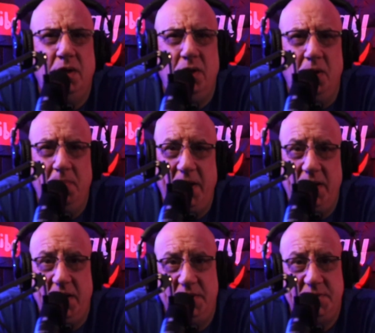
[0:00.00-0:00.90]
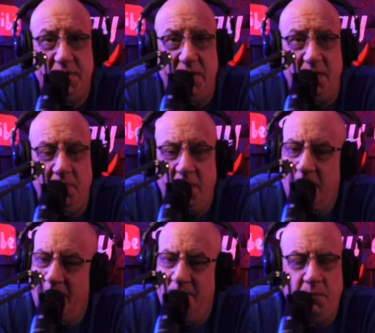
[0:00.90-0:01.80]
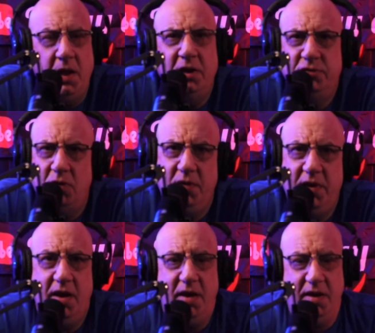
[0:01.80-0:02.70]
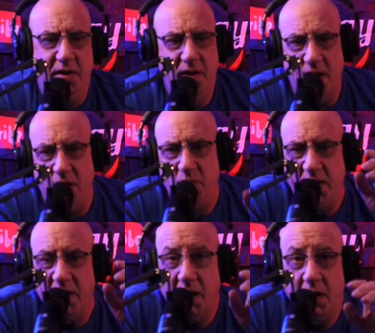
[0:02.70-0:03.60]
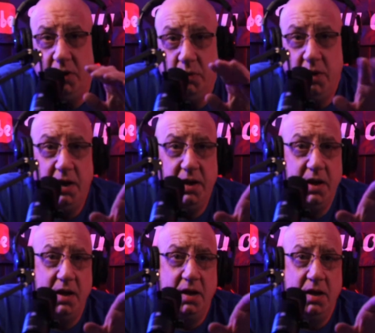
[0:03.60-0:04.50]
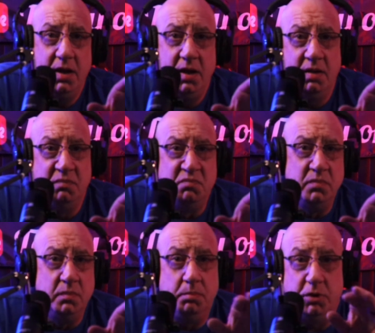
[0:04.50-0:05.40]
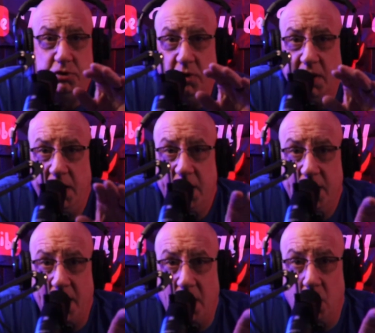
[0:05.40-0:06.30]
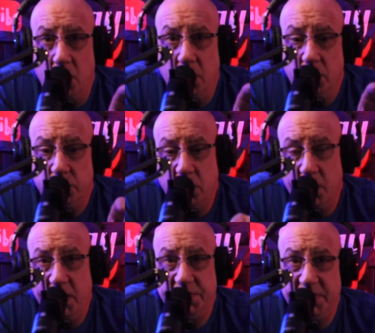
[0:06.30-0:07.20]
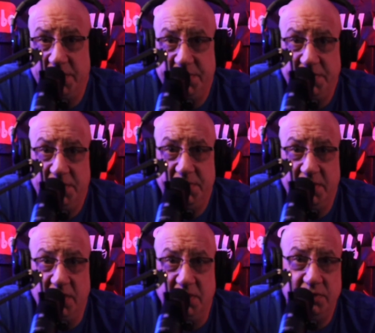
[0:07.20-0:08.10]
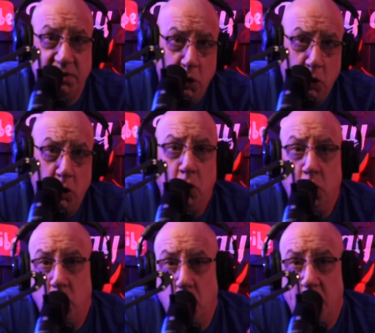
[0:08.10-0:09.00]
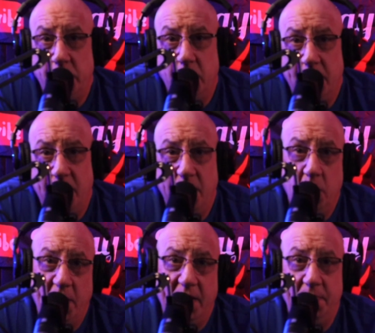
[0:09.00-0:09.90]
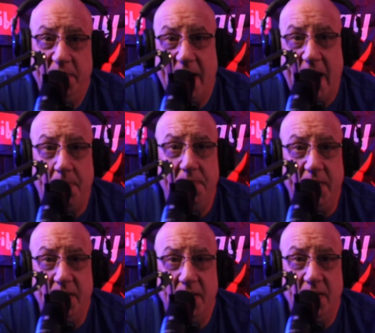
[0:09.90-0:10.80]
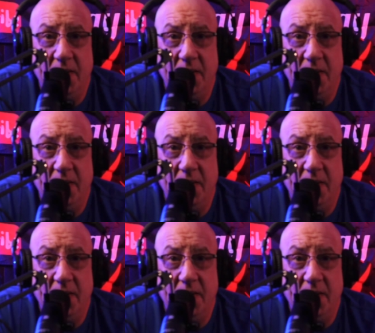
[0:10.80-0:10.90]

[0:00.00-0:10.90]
You're making it seem that's okay. I don't care how you got here, but you're here now. So here's this, this, and this. Go on your merry way and be happy.